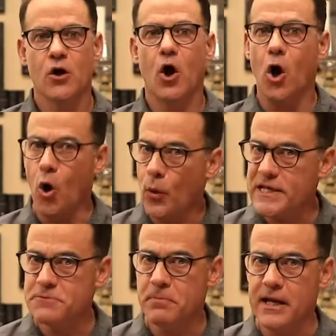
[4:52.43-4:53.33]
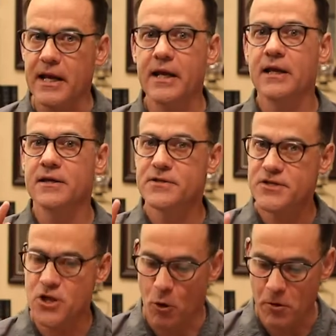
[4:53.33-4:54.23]
always be
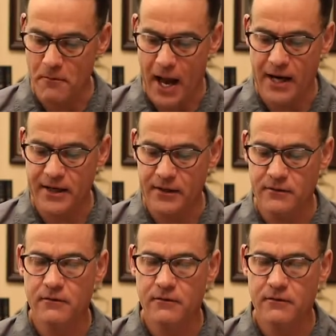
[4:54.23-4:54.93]
sober minded,